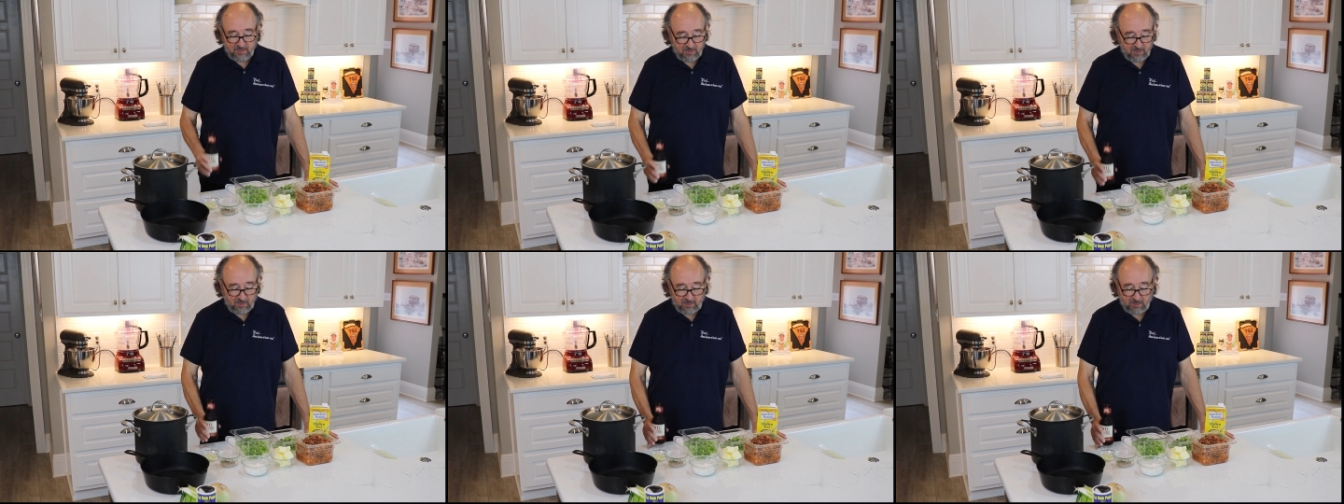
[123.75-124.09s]

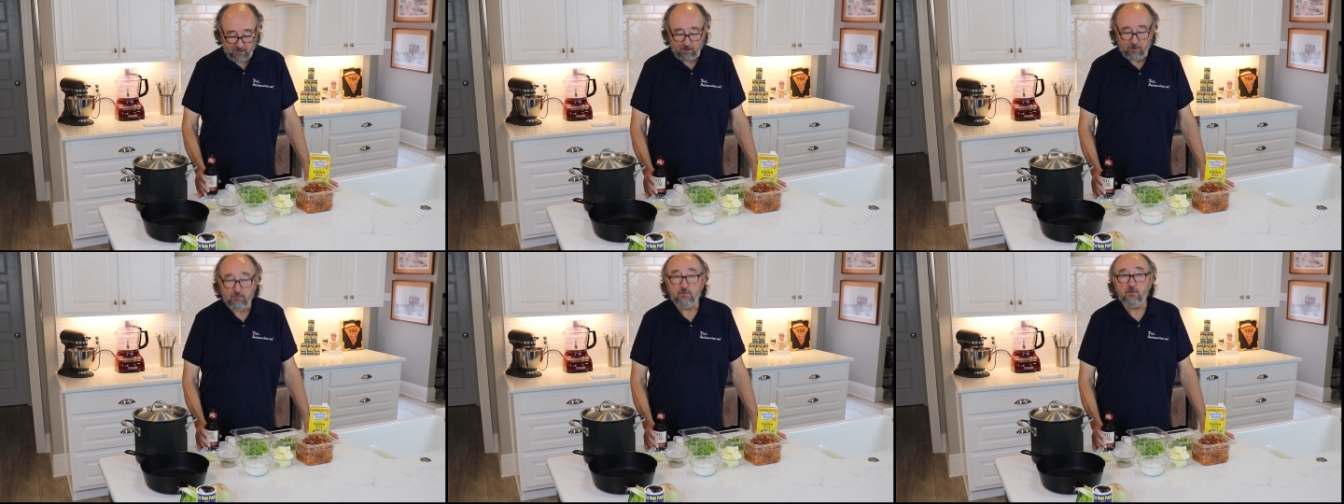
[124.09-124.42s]

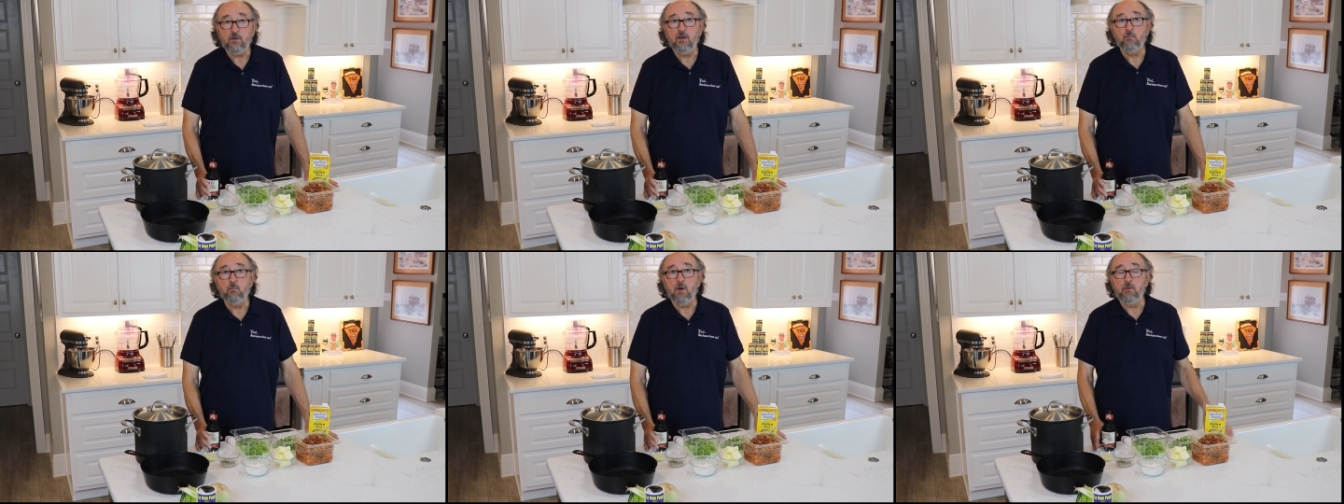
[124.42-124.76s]

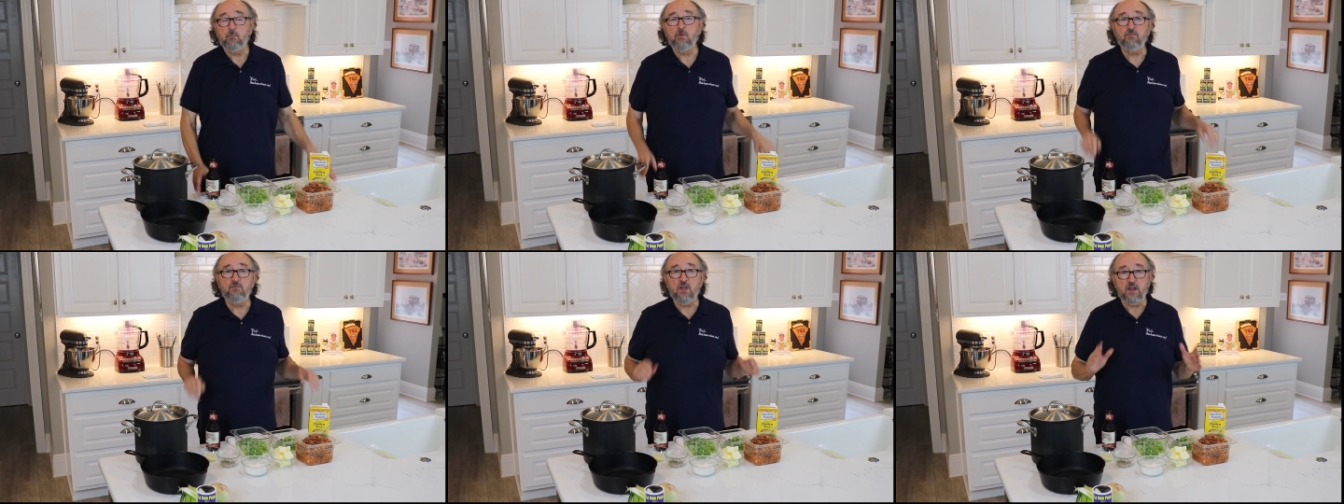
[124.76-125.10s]
And
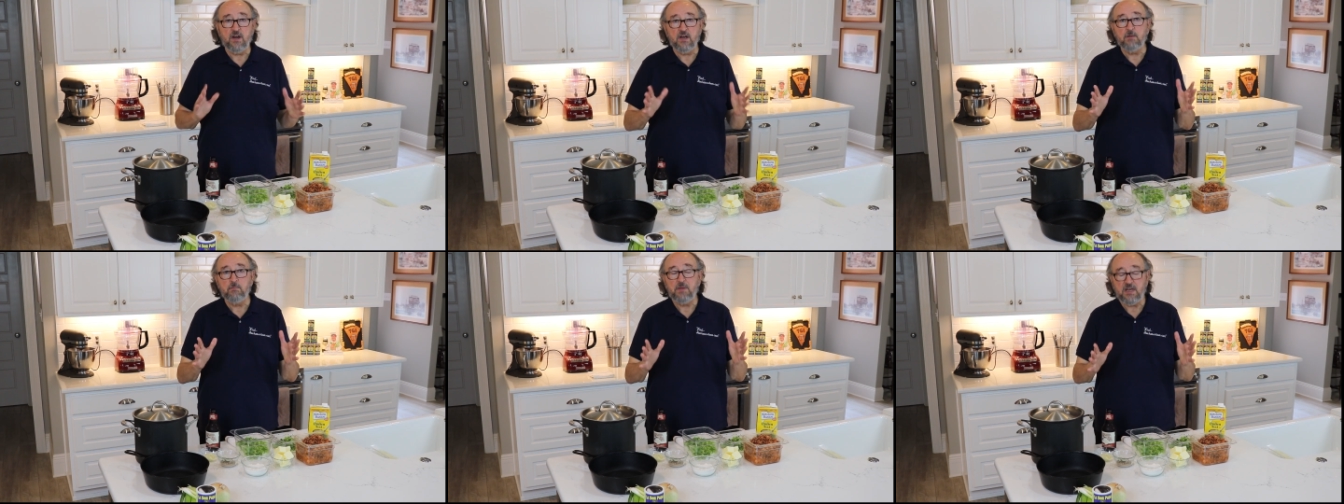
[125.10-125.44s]
what we've
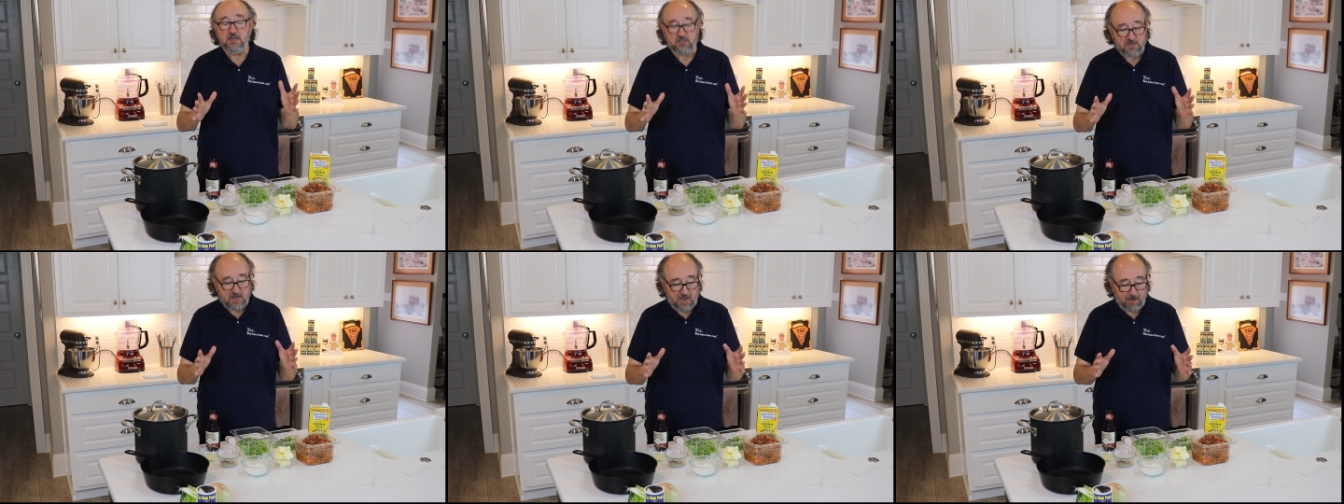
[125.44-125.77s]
done in the
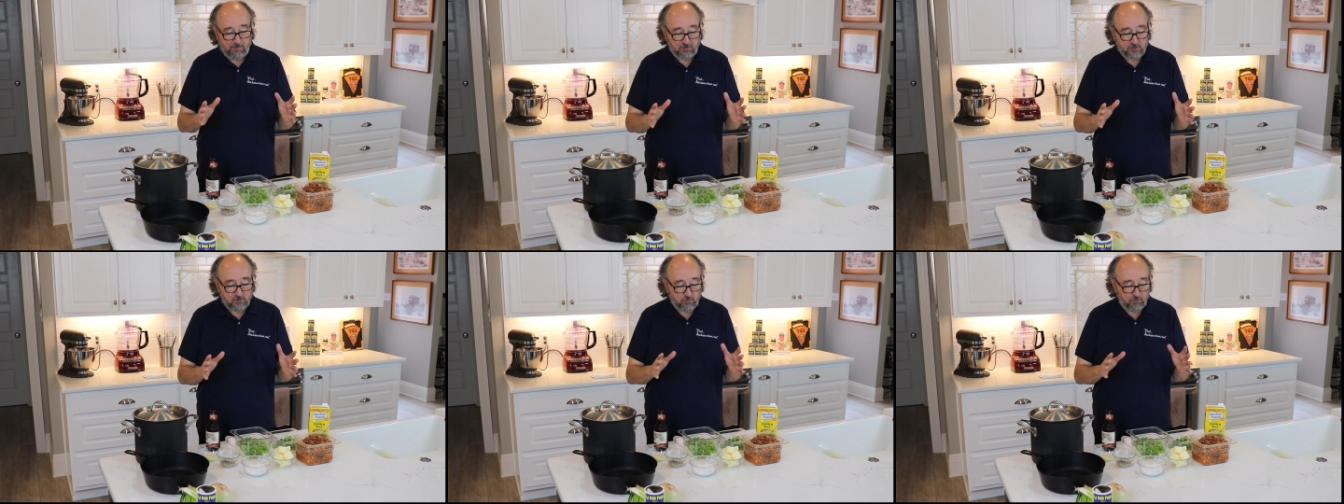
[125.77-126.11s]

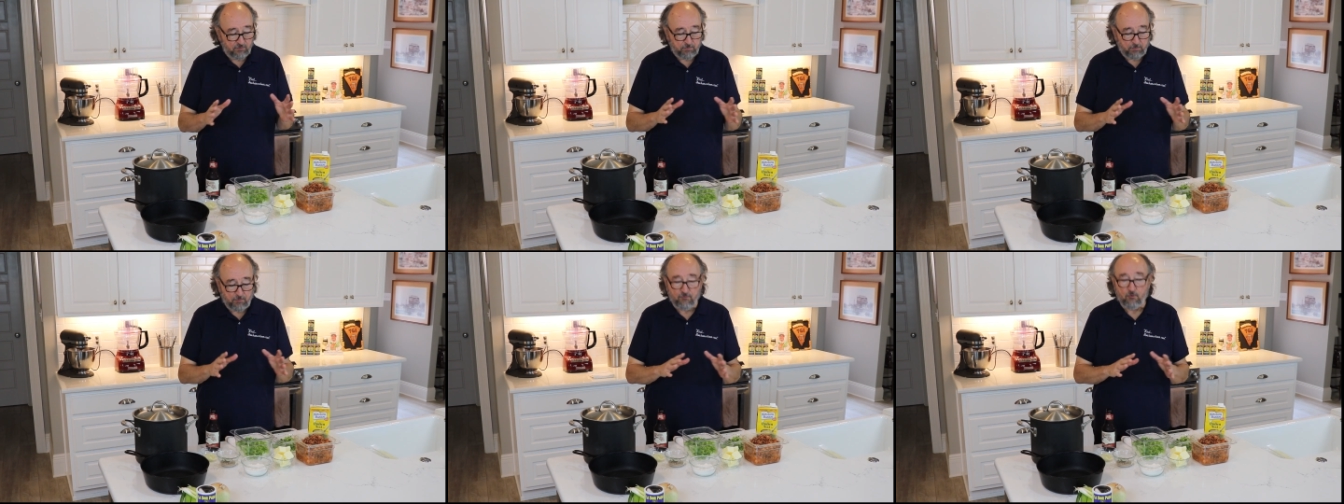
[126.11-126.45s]
meantime is
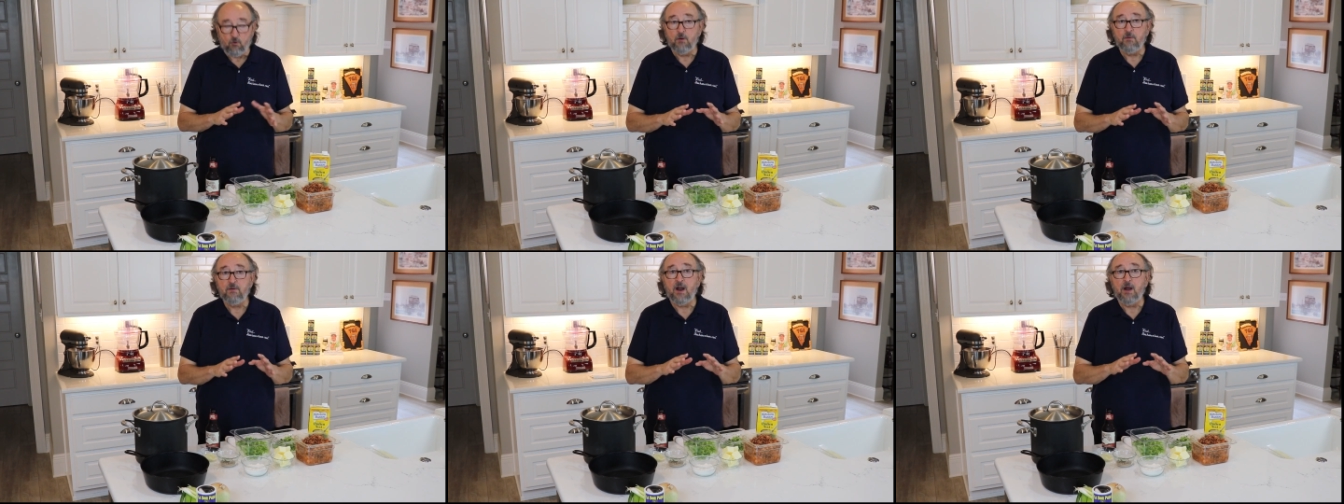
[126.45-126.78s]
we've
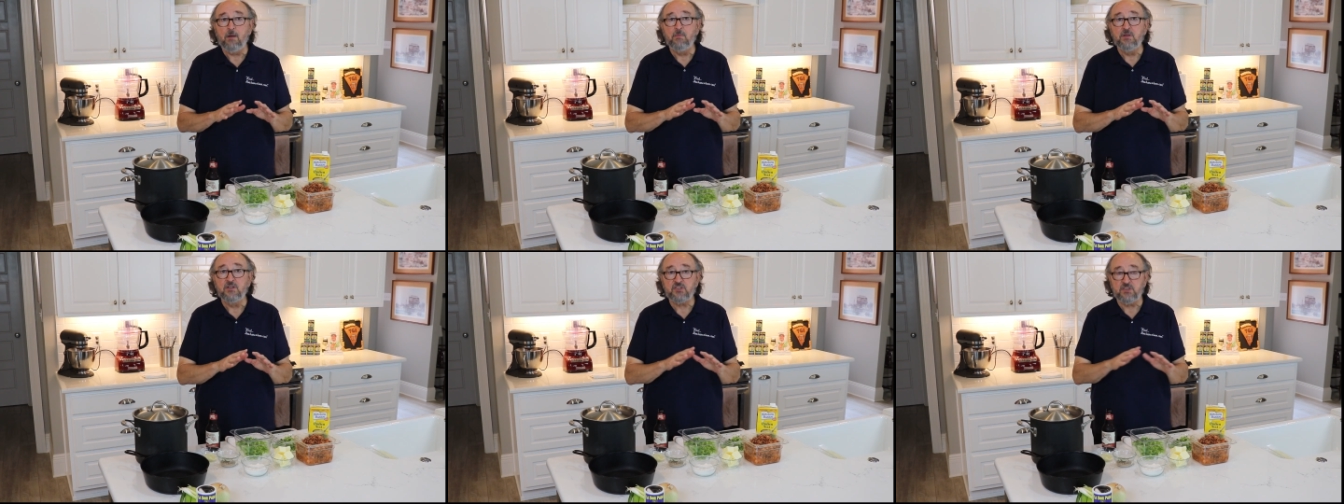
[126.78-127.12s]
performed
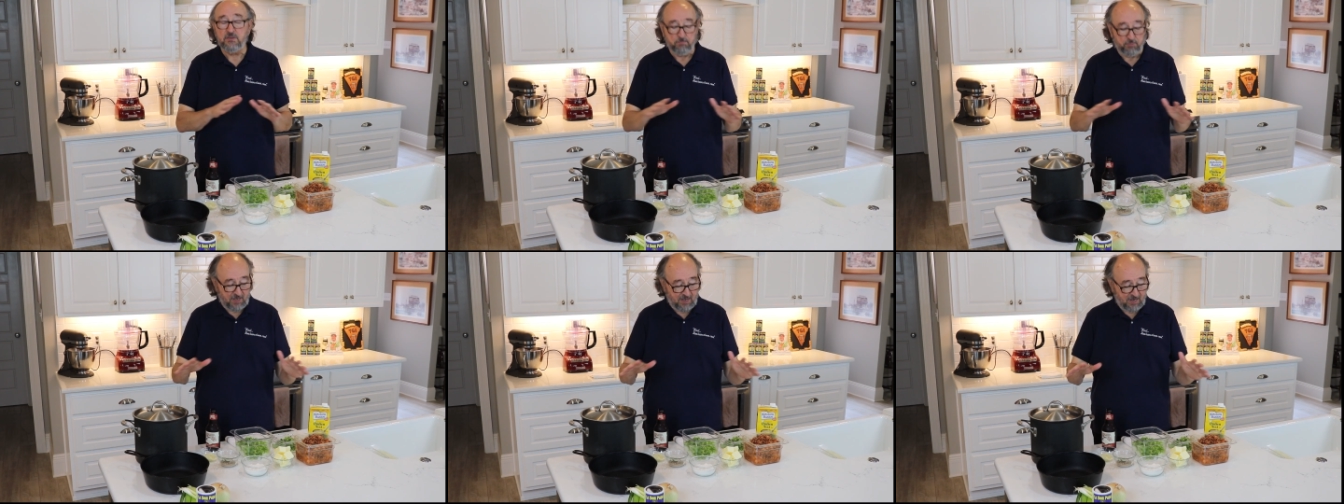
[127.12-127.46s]
our mise
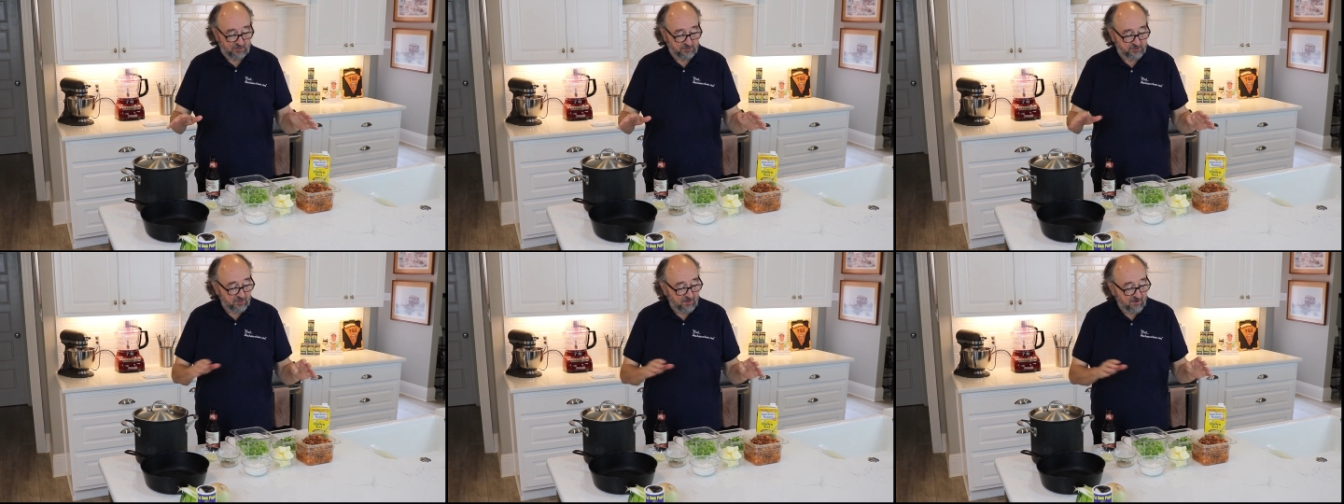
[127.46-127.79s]
en
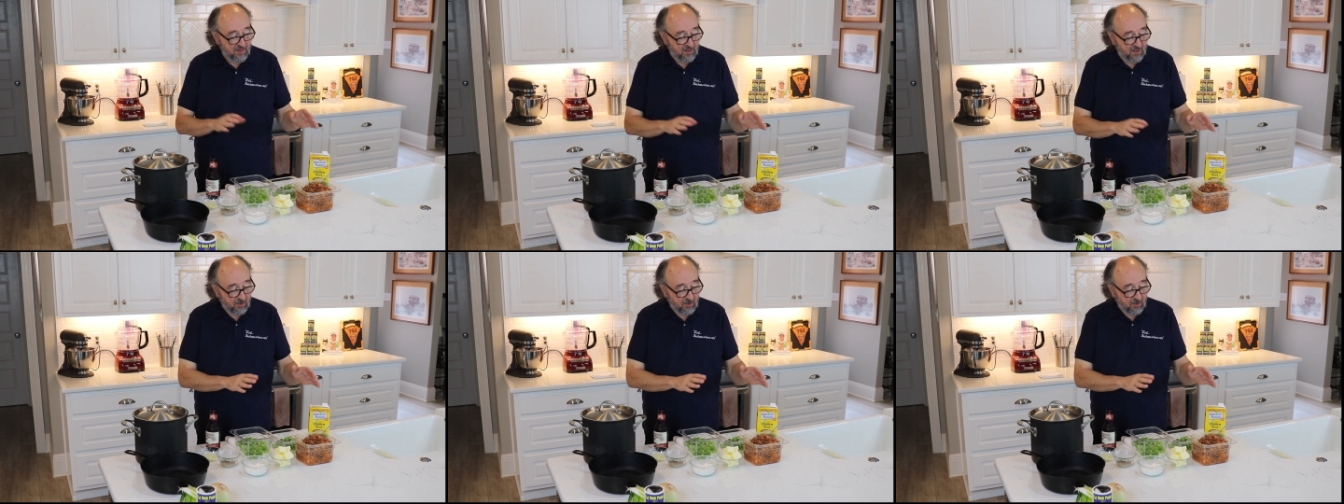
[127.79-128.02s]
place.